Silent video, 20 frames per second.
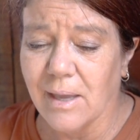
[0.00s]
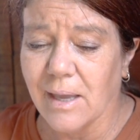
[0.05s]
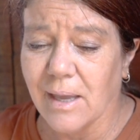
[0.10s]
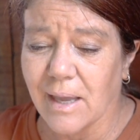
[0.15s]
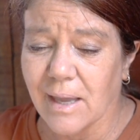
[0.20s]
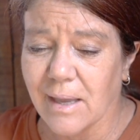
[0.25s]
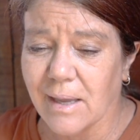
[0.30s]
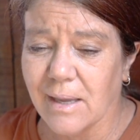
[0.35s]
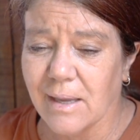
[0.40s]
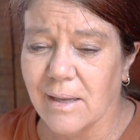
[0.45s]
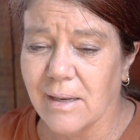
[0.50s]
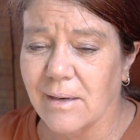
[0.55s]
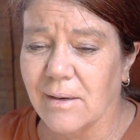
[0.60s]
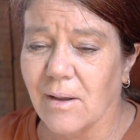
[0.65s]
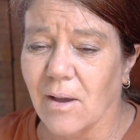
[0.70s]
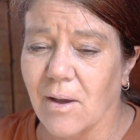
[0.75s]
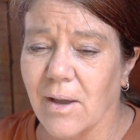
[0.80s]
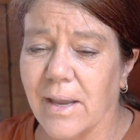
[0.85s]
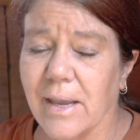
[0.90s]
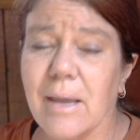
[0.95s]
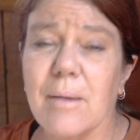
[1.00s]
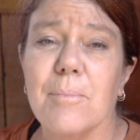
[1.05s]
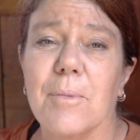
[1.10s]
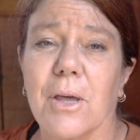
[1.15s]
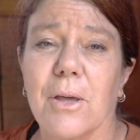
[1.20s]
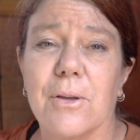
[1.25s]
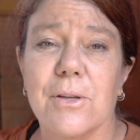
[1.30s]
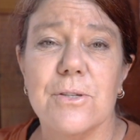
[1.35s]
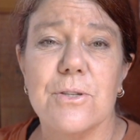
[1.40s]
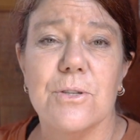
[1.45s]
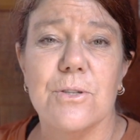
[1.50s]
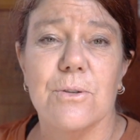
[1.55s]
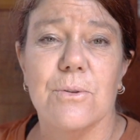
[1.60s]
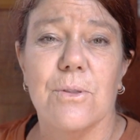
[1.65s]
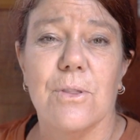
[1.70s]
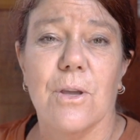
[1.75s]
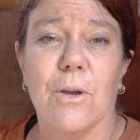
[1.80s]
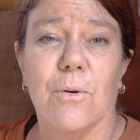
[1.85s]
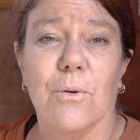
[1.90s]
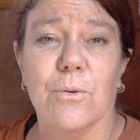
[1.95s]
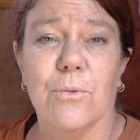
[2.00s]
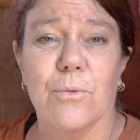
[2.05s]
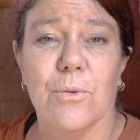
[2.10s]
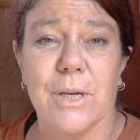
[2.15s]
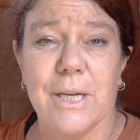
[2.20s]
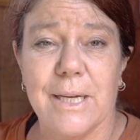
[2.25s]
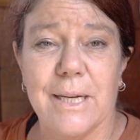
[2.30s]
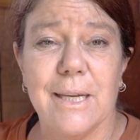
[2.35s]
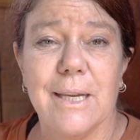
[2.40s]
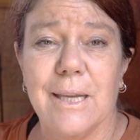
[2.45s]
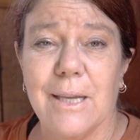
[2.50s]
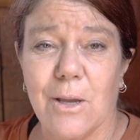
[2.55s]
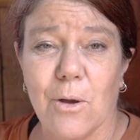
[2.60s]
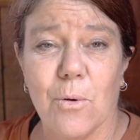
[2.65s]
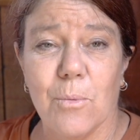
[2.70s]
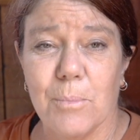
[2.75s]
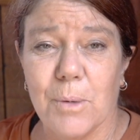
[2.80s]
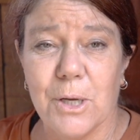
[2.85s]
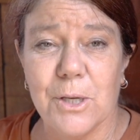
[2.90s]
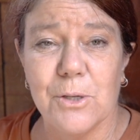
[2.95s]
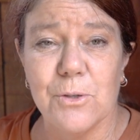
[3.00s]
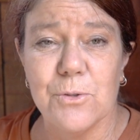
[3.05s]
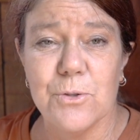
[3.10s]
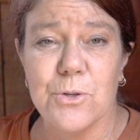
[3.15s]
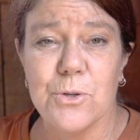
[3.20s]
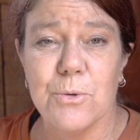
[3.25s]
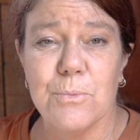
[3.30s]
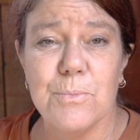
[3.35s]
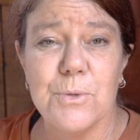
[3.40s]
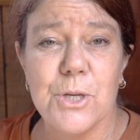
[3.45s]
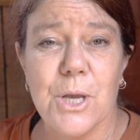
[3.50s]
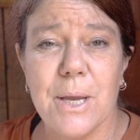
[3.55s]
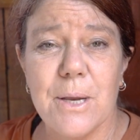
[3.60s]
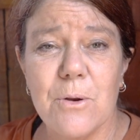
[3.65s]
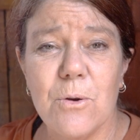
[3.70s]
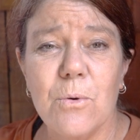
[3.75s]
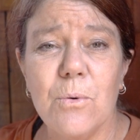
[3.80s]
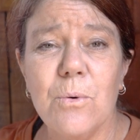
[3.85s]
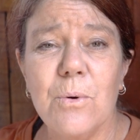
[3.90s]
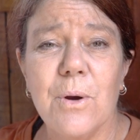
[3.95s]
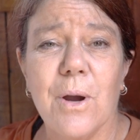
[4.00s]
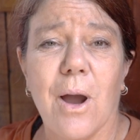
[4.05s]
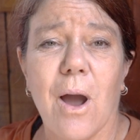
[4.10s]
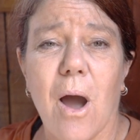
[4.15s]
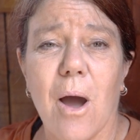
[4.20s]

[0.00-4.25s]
And I am going to do the odd reading here on my YouTube channel.